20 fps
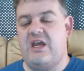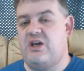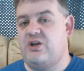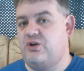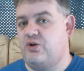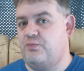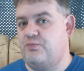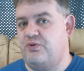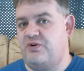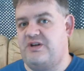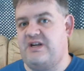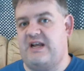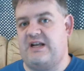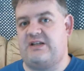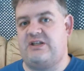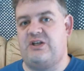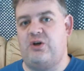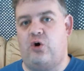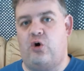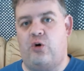to predict
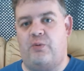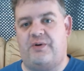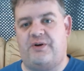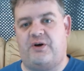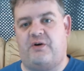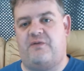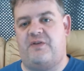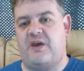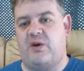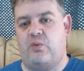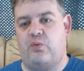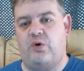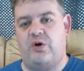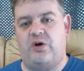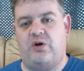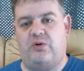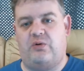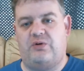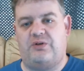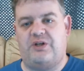the orbit of their
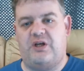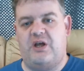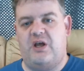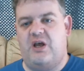world,